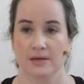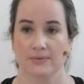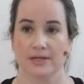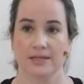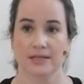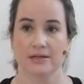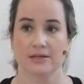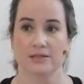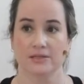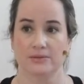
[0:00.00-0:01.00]
what I'd like you to
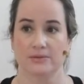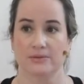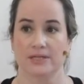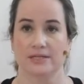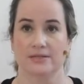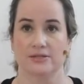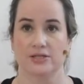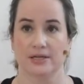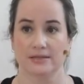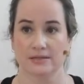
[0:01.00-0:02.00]
do is
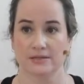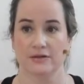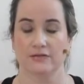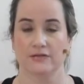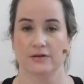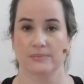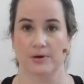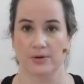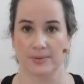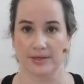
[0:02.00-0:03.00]
just for a
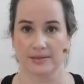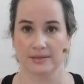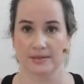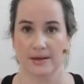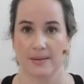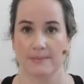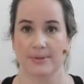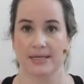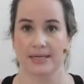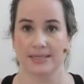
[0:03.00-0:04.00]
moment,
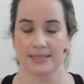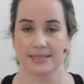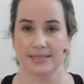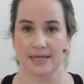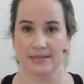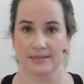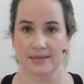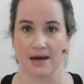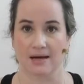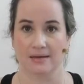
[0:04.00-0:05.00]
begin to take
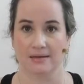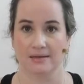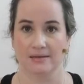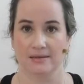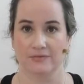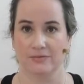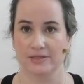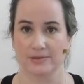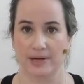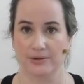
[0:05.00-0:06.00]
stock of
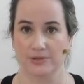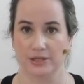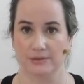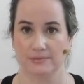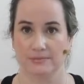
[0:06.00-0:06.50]
what's around you.